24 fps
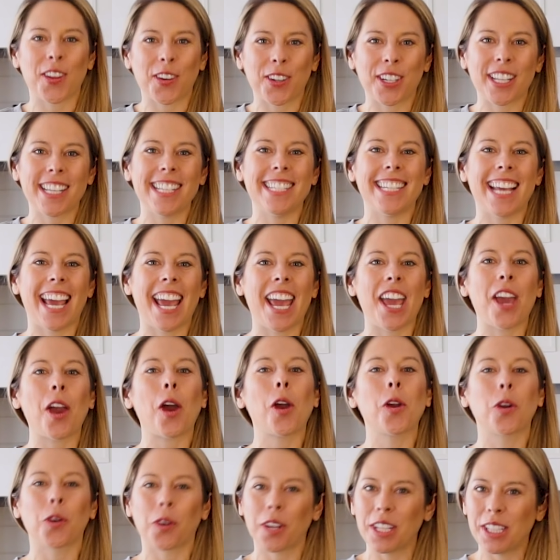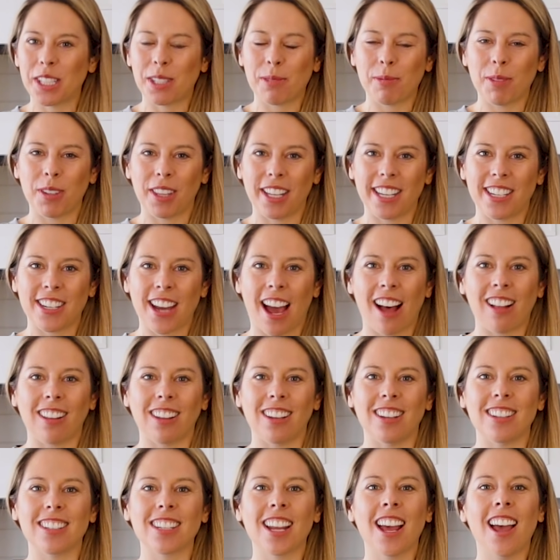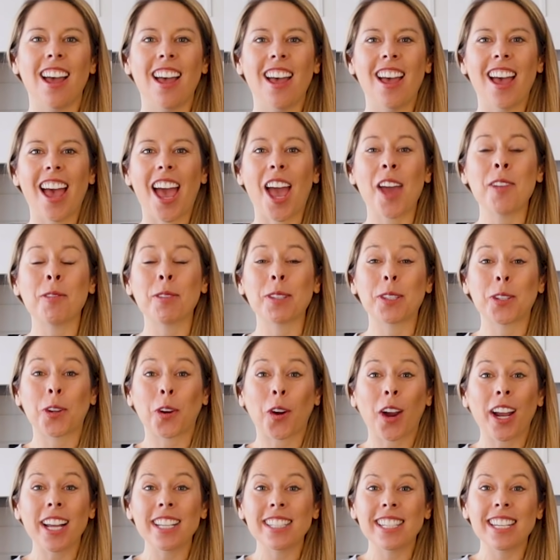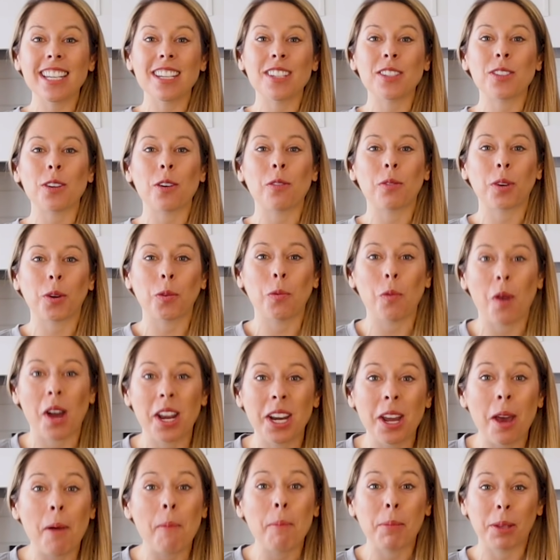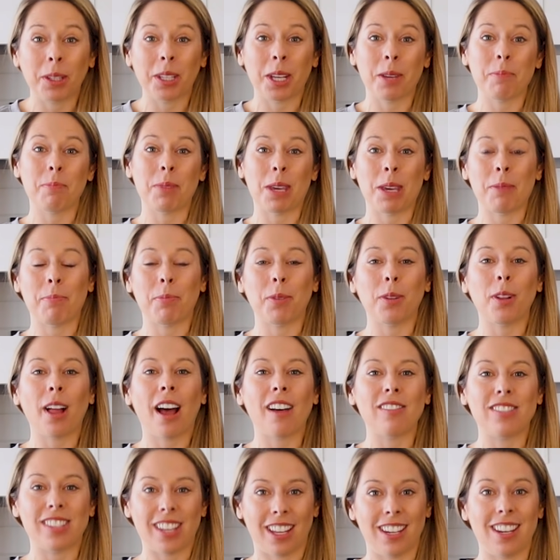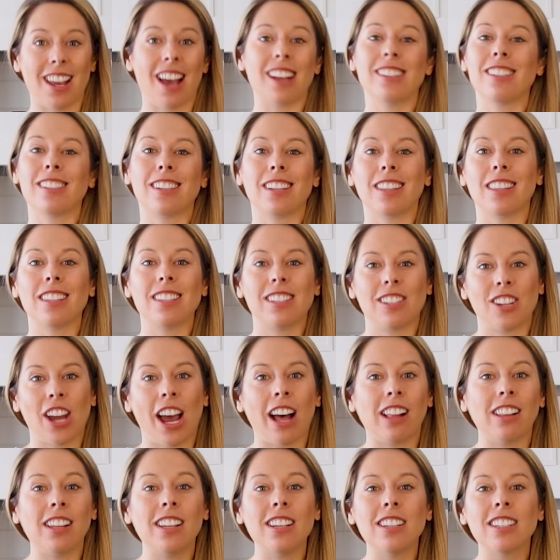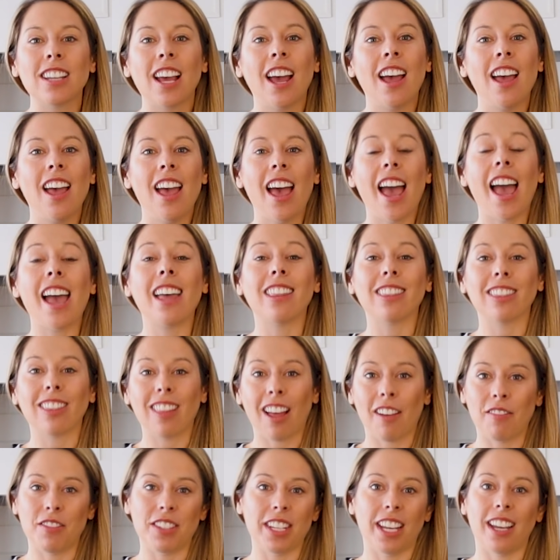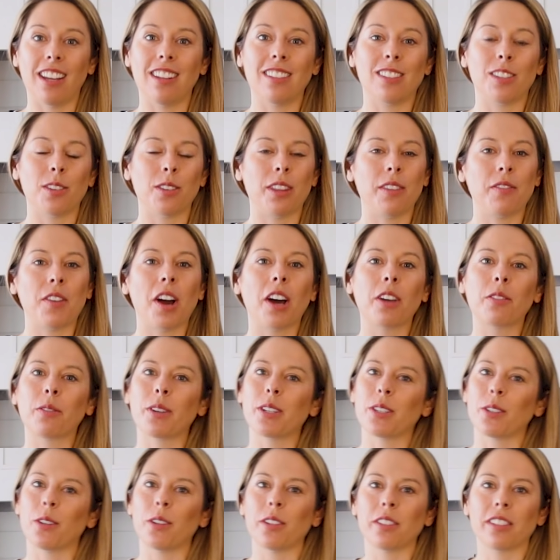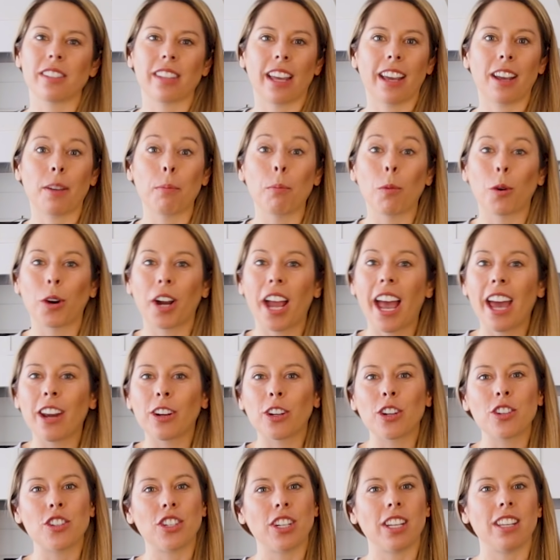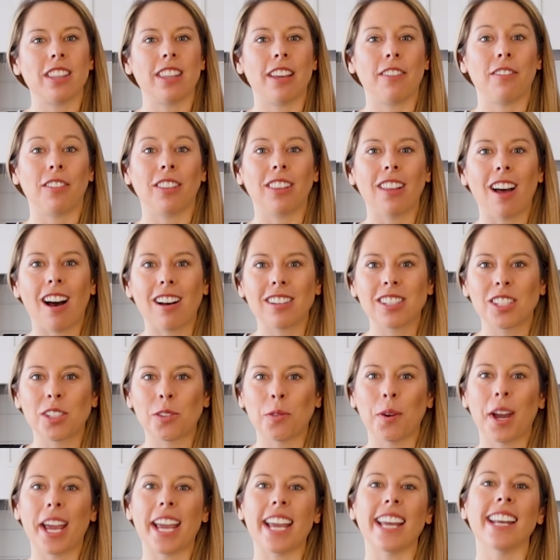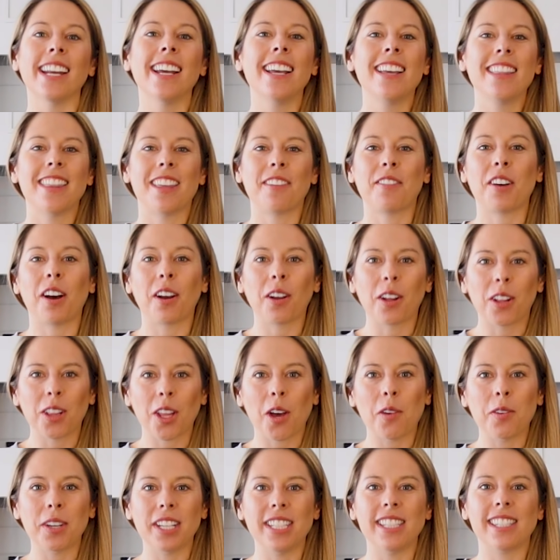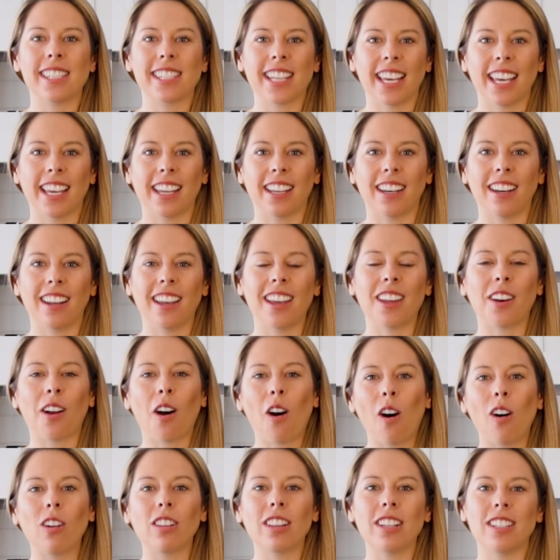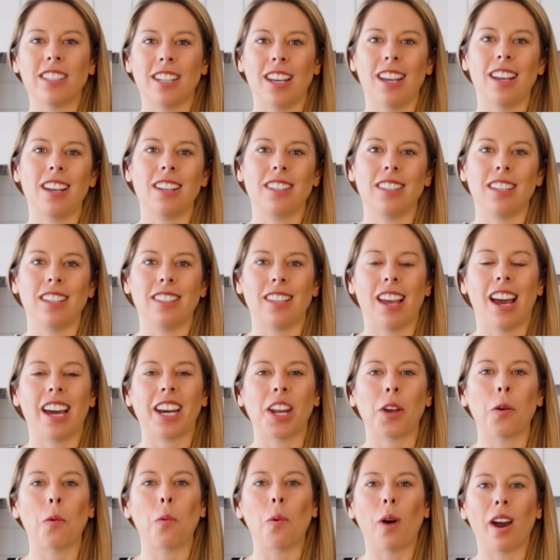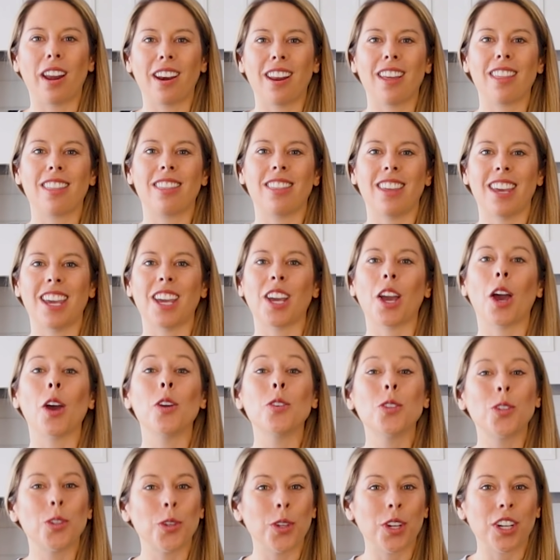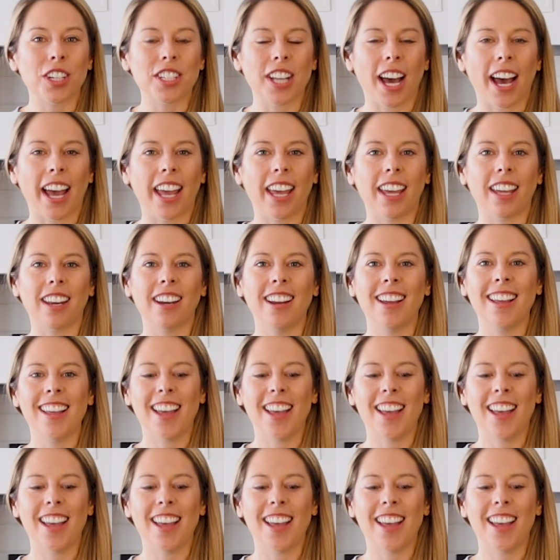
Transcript: 30-day green smoothie challenge. And what's crazy is over 1 million people have said yes to this challenge and loved it. So they've gotten results like more energy, they've lost weight, they've got glowing skin, and all it takes is adding one thing to your diet,